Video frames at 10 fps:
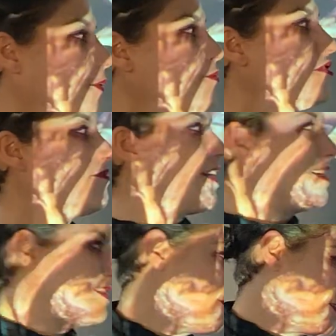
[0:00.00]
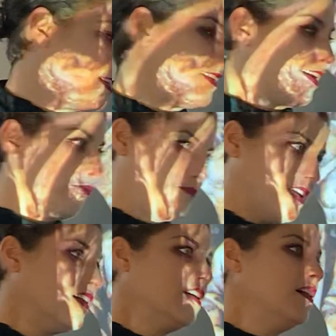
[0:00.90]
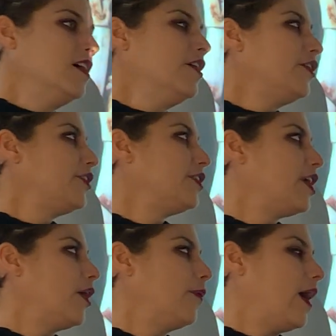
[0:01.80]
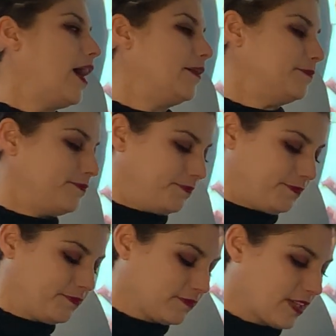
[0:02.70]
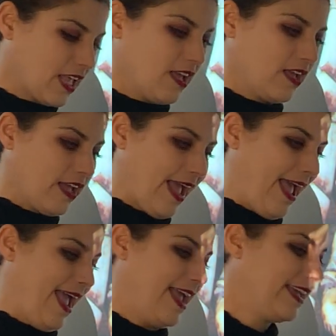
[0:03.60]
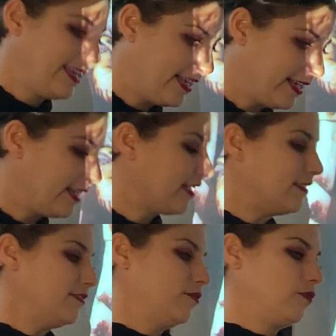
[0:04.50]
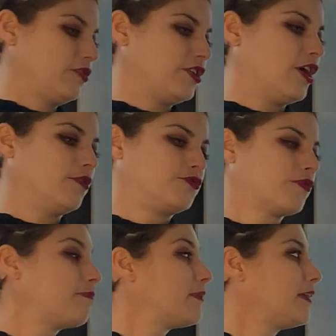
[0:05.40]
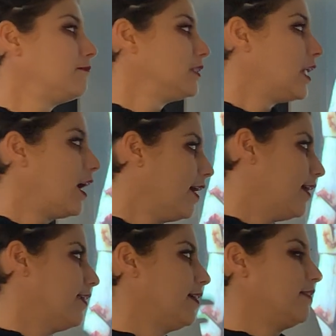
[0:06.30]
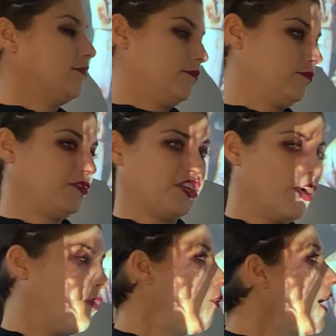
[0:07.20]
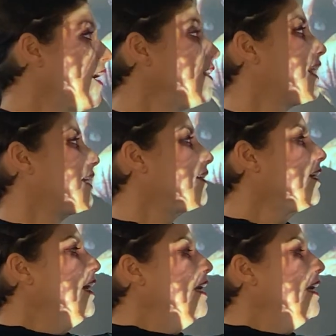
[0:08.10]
crucified, typically they would be, you know, um, hanging you know, dripping blood and, you know, wailing.